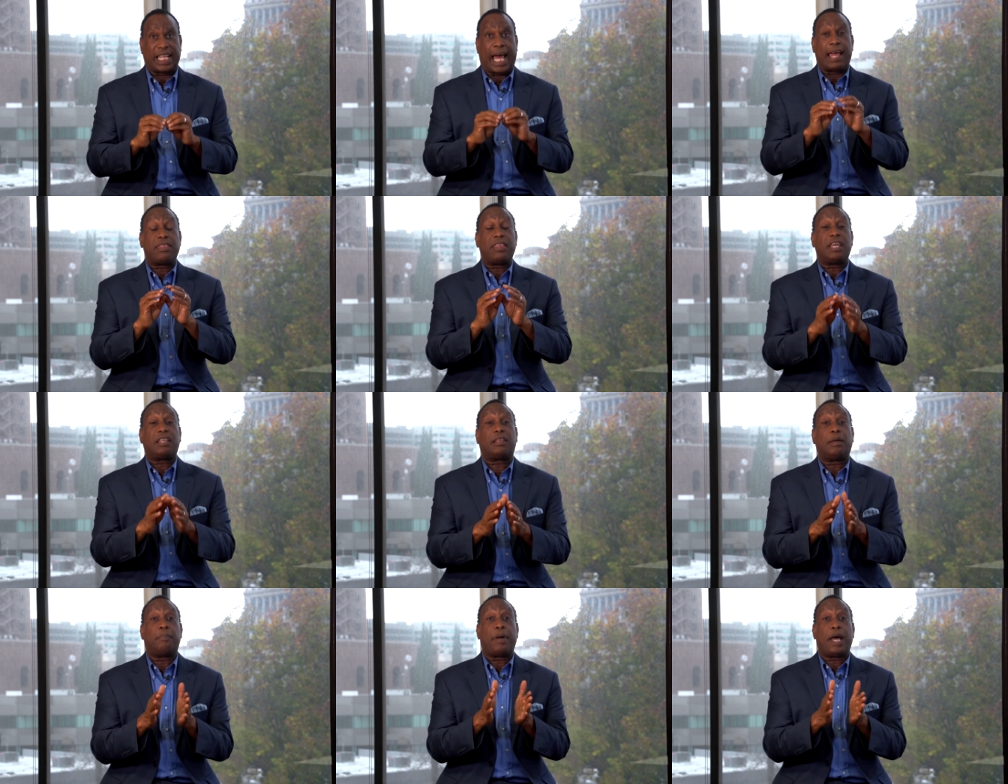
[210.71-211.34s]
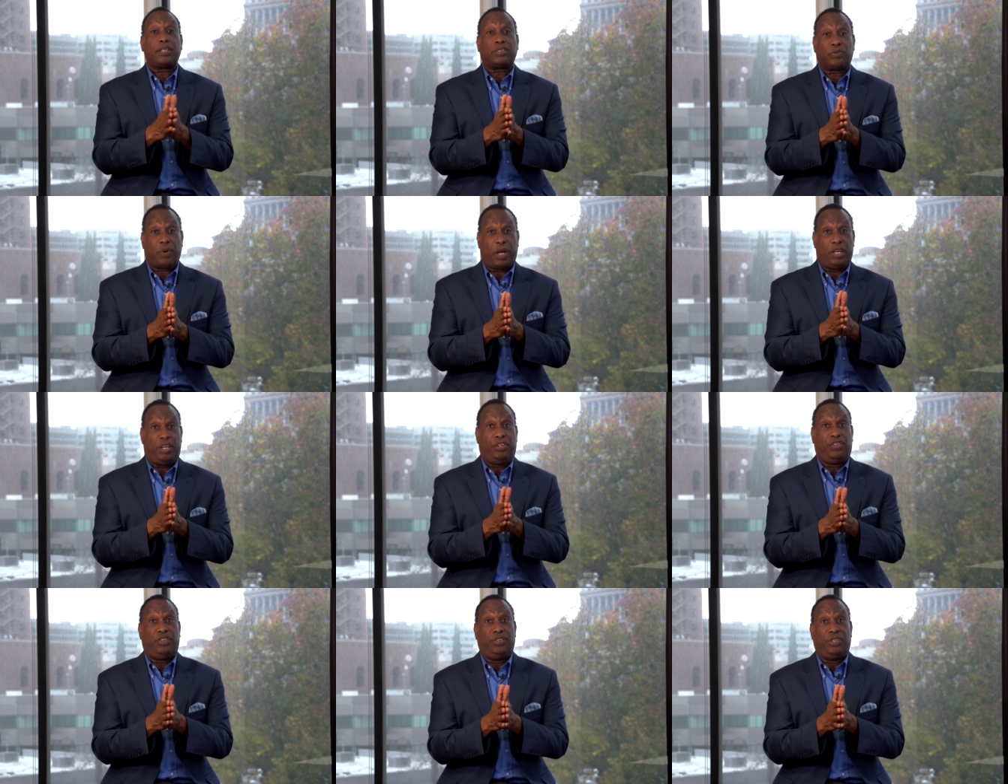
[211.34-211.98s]
I think the best way
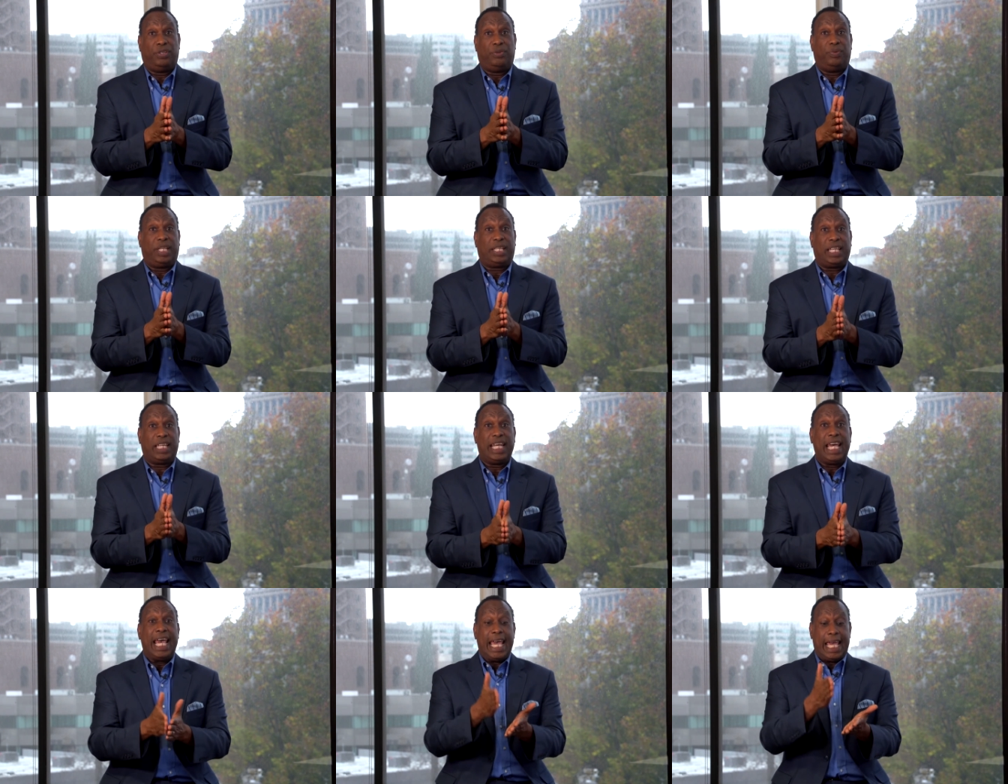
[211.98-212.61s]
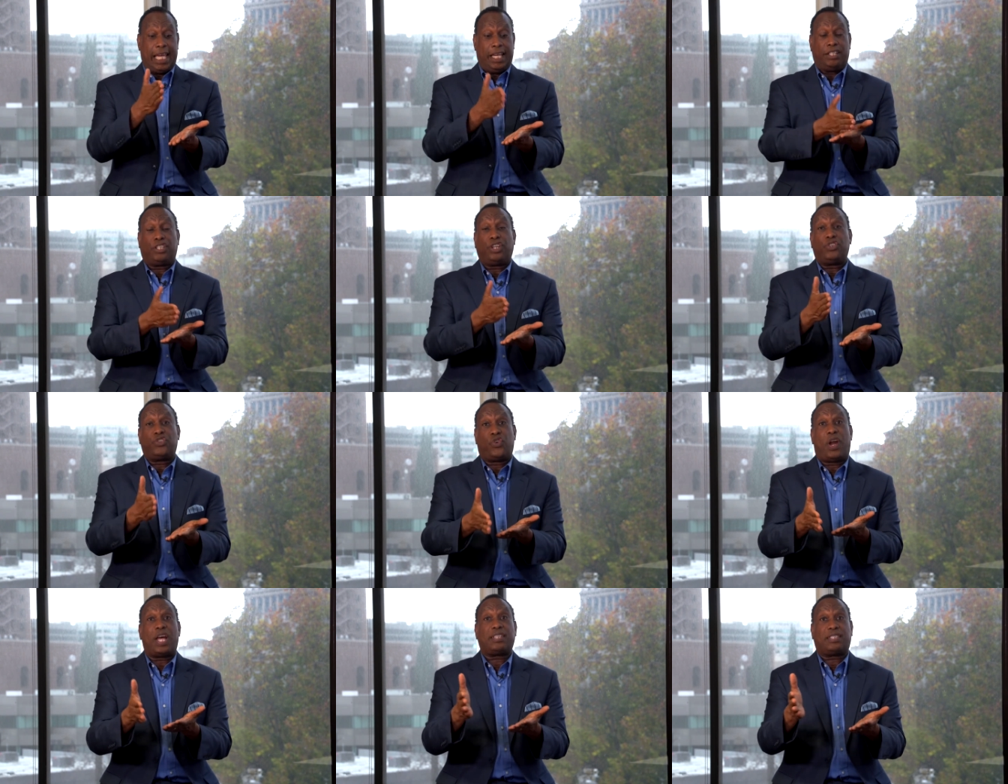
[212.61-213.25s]
to deal with it is
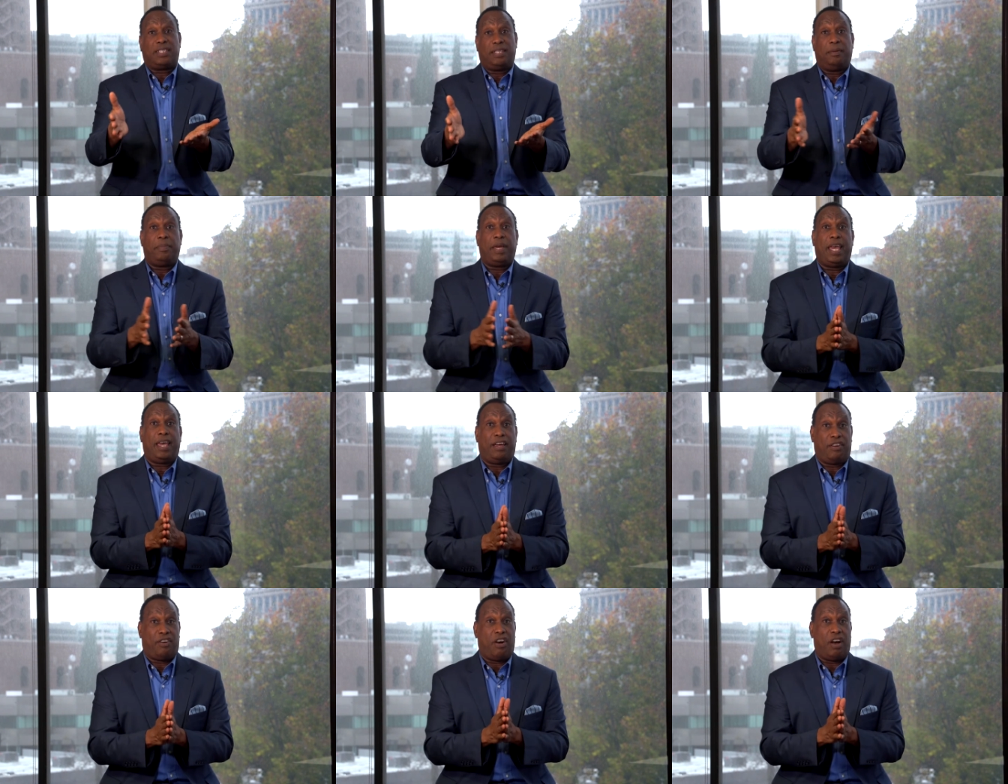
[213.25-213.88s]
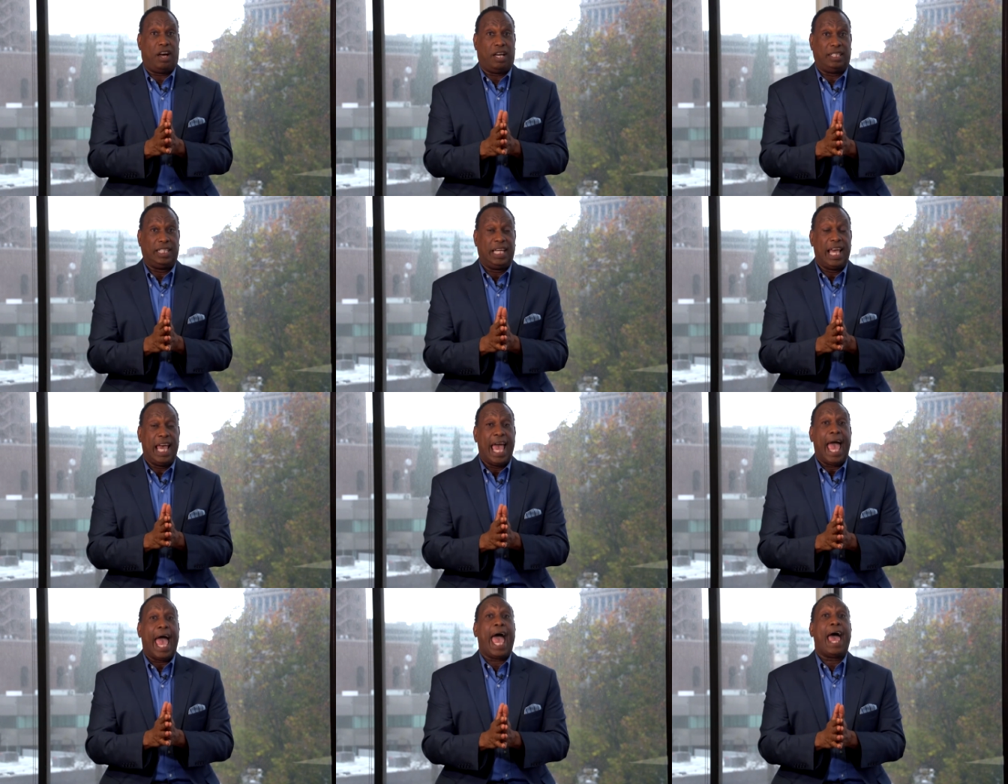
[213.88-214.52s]
address them head on
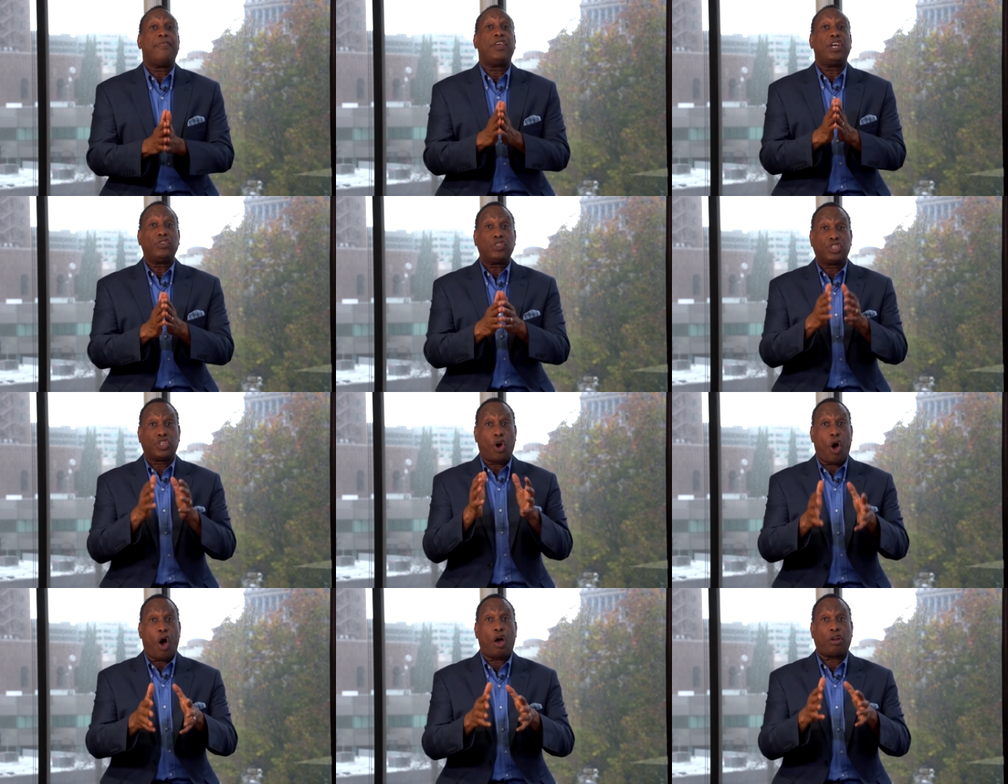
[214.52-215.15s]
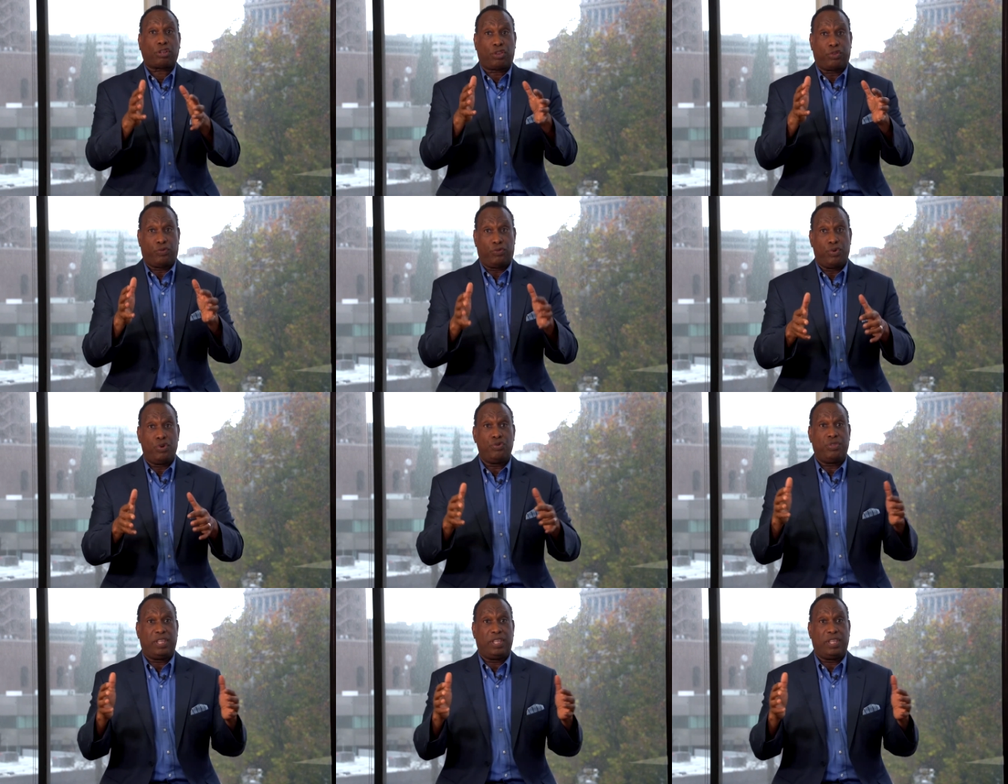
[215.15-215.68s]
and then talk through